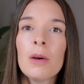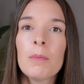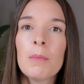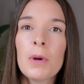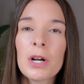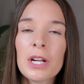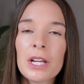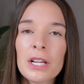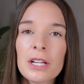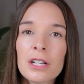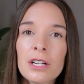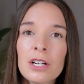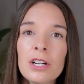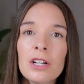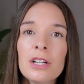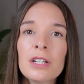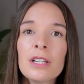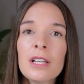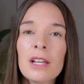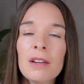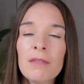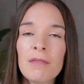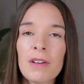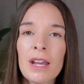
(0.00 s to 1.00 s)
but it could
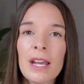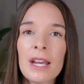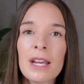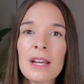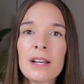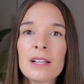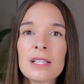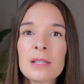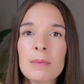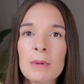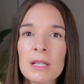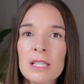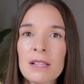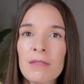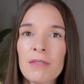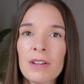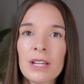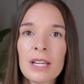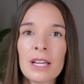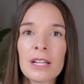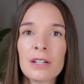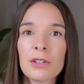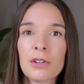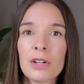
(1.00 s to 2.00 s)
convey a
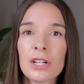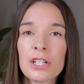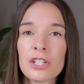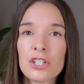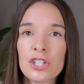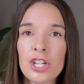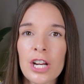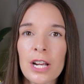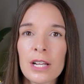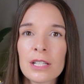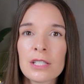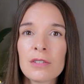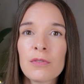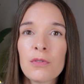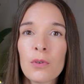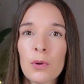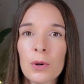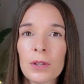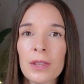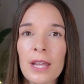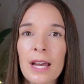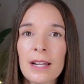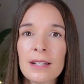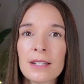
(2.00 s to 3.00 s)
specific increased chance
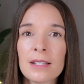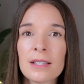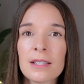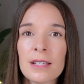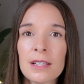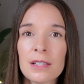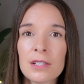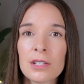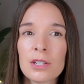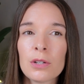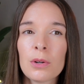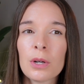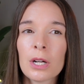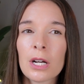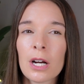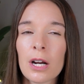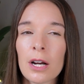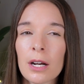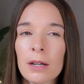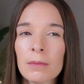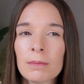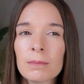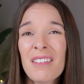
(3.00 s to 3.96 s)
for that disease to occur.